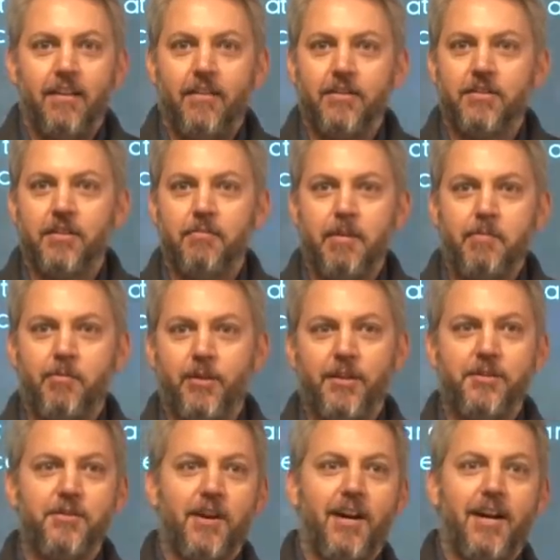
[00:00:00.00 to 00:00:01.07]
This could be pretty
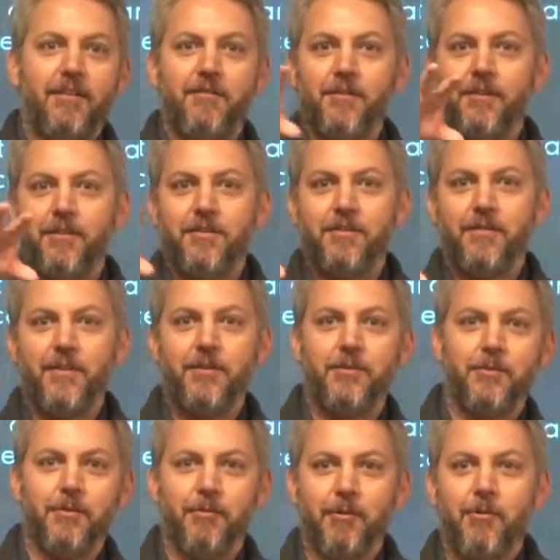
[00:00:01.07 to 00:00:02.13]
dry for those of you
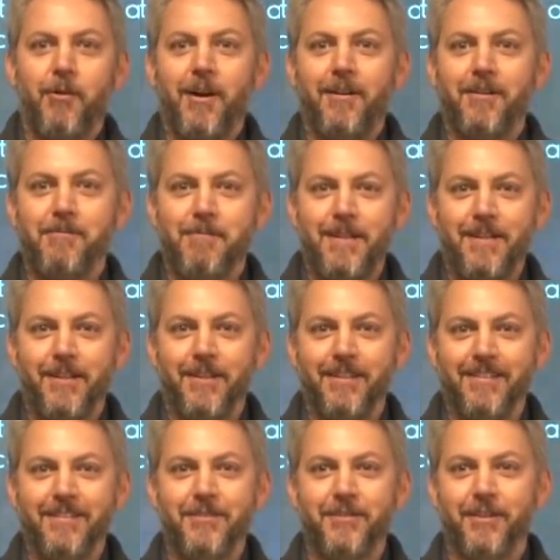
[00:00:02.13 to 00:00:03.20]
who are required to be
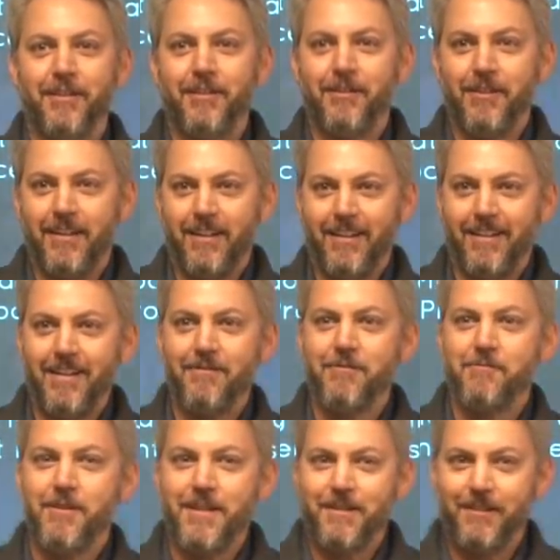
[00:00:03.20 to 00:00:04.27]
here. So uh, if
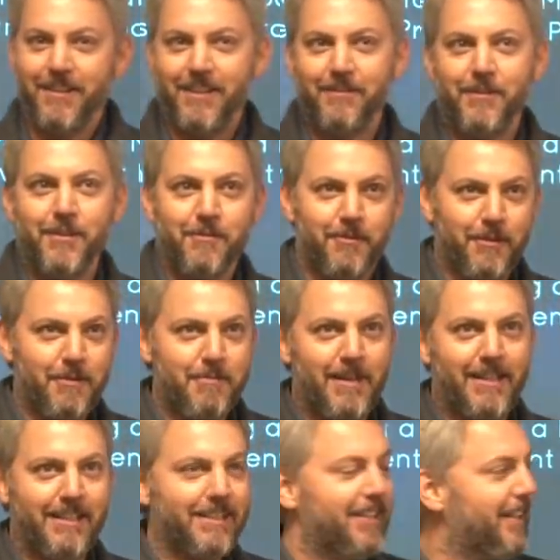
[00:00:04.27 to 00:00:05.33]
and when you leave, don't worry
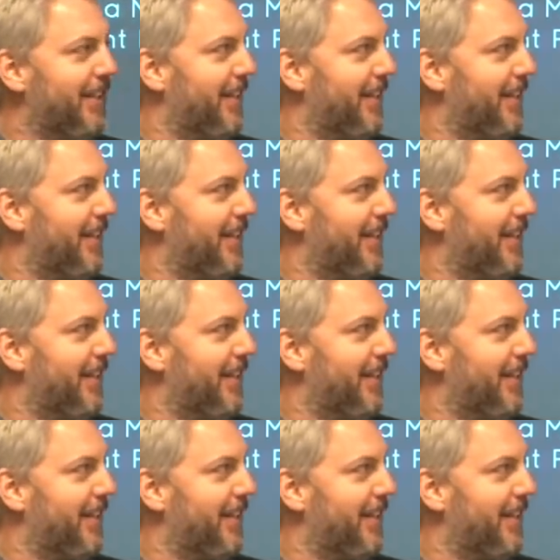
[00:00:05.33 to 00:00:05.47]
about it.